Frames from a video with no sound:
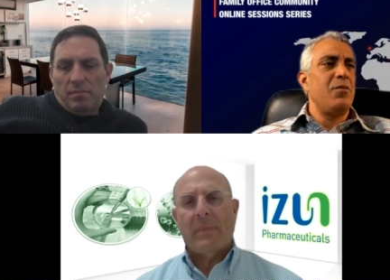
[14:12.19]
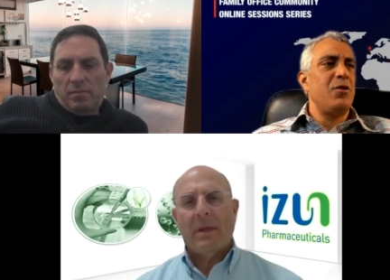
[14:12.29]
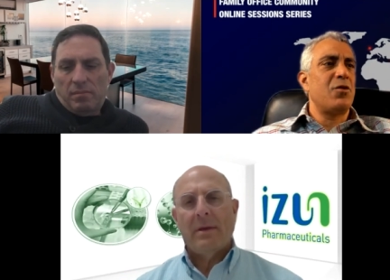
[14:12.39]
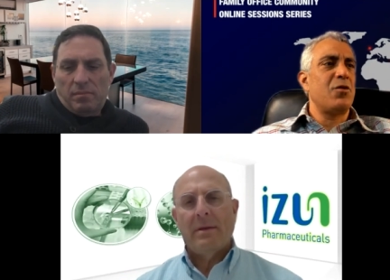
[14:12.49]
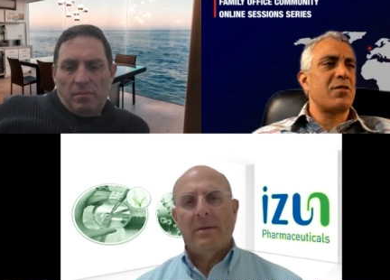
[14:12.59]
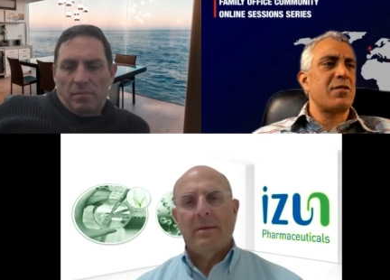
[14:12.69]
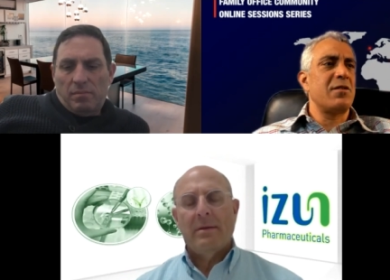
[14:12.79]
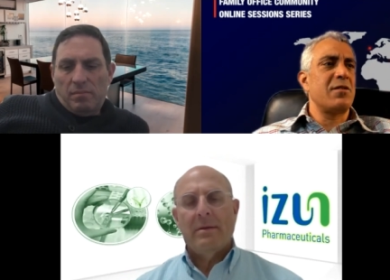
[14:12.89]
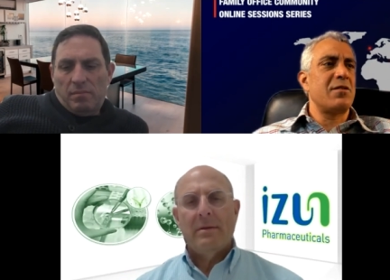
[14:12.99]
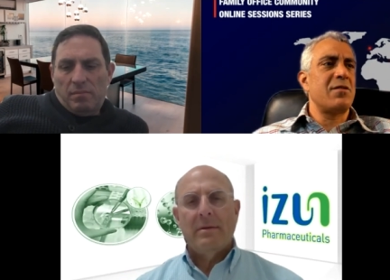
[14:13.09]

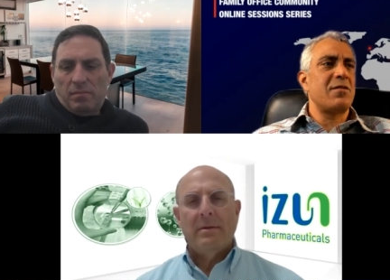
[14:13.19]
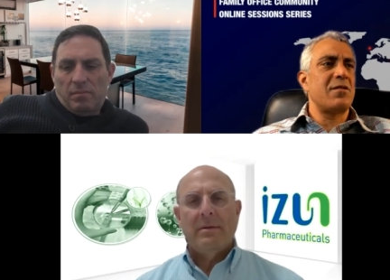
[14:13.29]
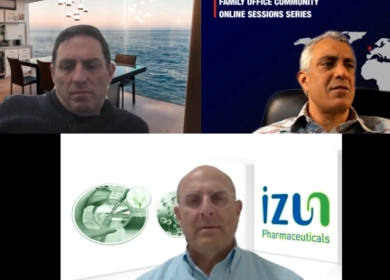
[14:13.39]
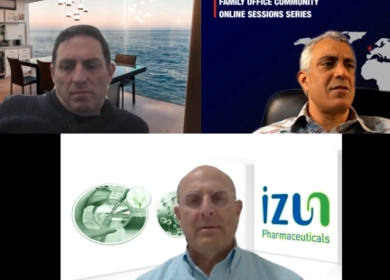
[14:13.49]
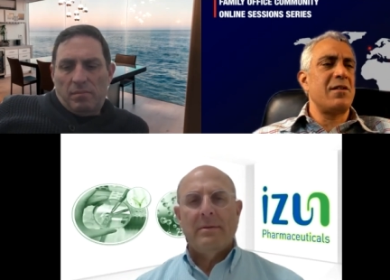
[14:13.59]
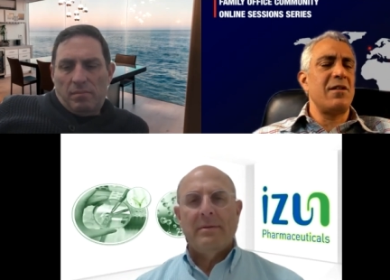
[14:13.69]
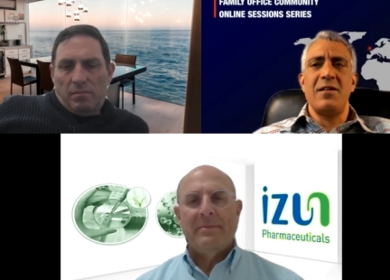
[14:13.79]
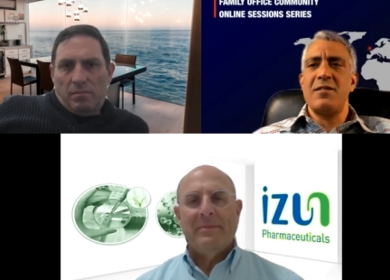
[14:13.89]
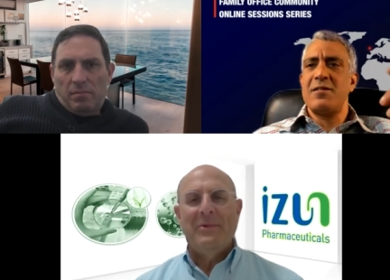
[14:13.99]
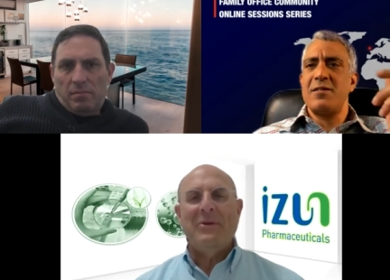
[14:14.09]
Speaker 1: mucositis?
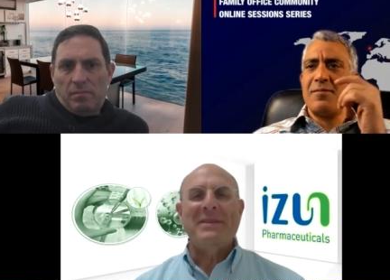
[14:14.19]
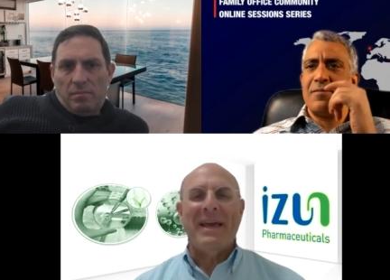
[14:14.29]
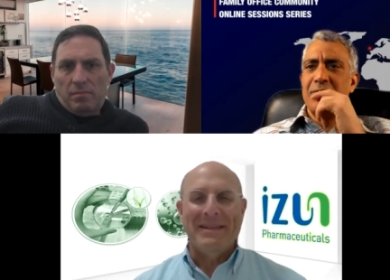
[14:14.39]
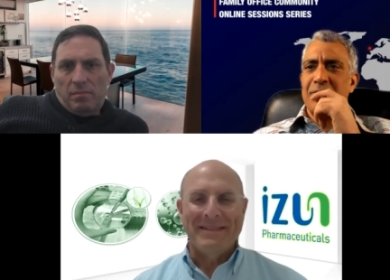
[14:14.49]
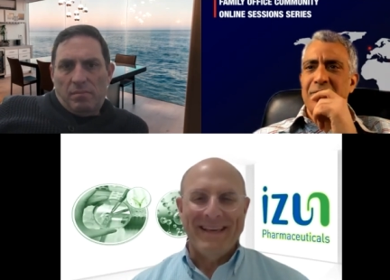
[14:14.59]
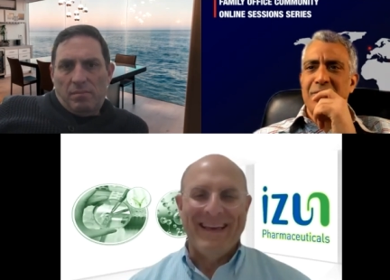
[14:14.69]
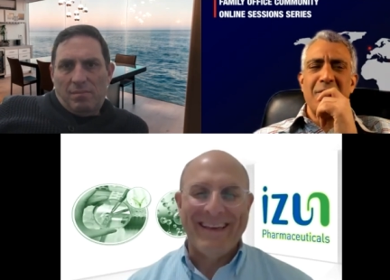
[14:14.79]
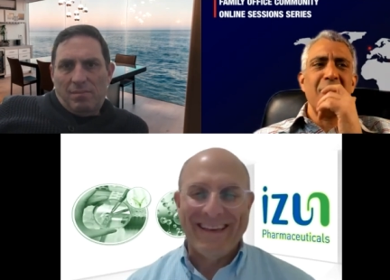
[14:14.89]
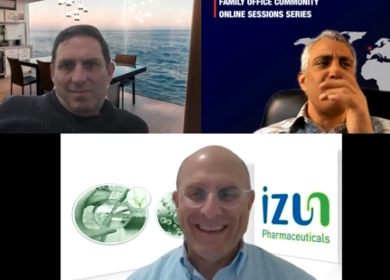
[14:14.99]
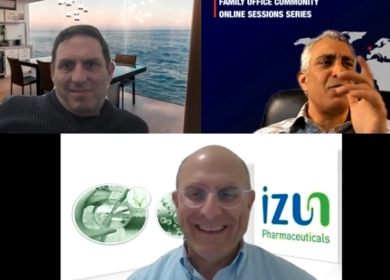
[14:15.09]

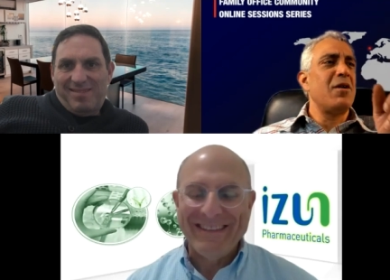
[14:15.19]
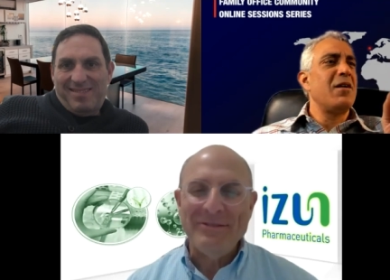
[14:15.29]
Mucositis.